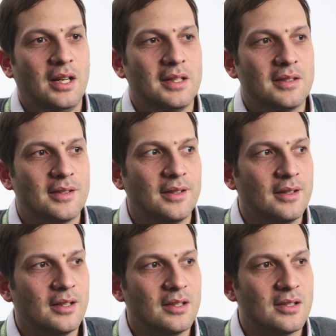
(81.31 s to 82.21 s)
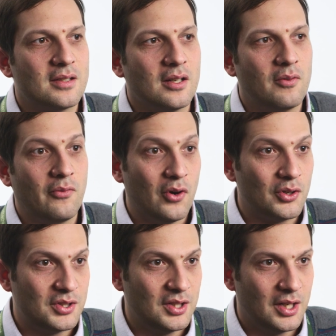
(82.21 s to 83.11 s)
And this is our
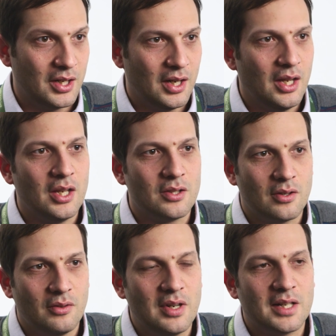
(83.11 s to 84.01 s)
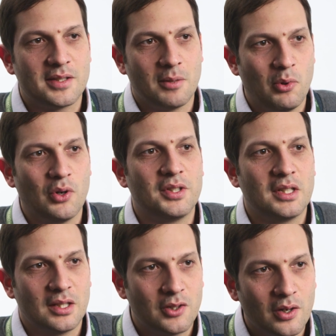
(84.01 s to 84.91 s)
fourth year, so we are
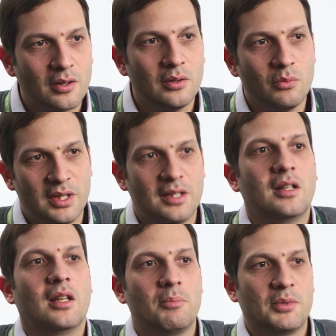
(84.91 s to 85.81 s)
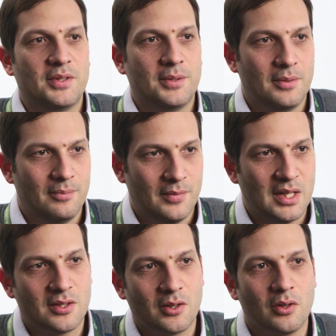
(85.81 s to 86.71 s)
supporting the curriculum with the clubs,
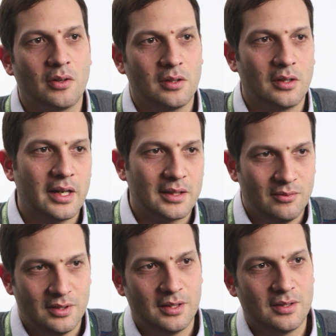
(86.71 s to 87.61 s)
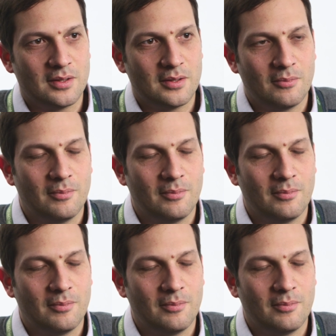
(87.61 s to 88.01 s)
extracurricular activities.